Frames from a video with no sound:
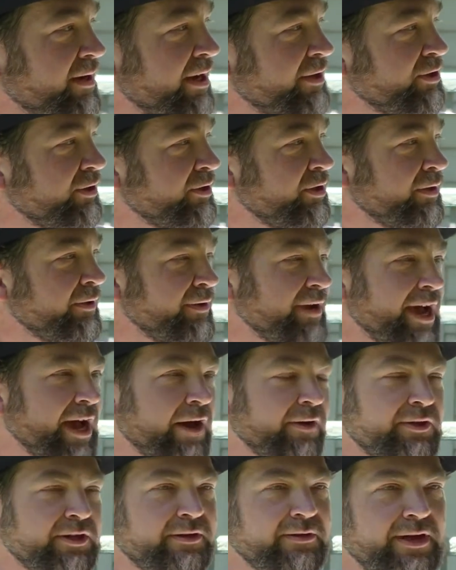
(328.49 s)
as it turned
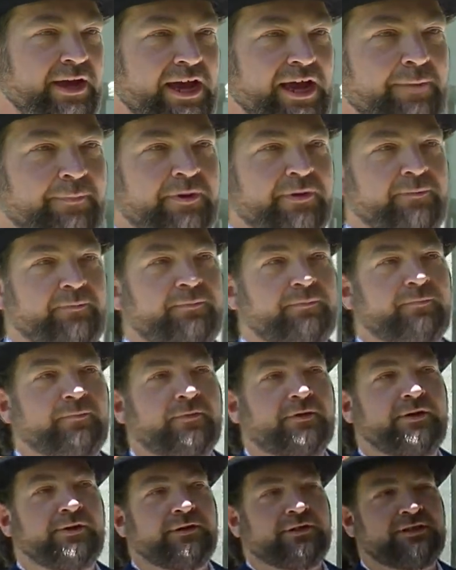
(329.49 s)
out, didn't happen,
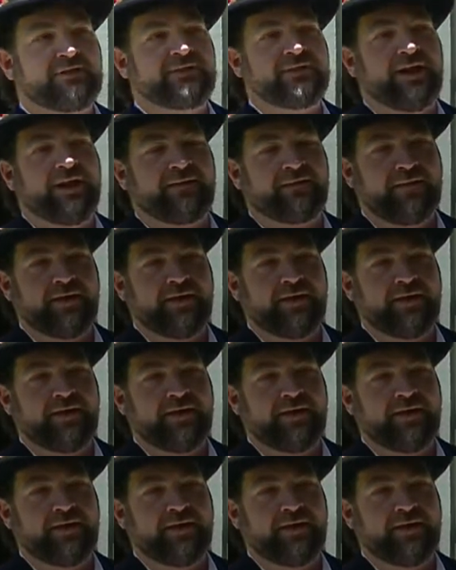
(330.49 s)
at least not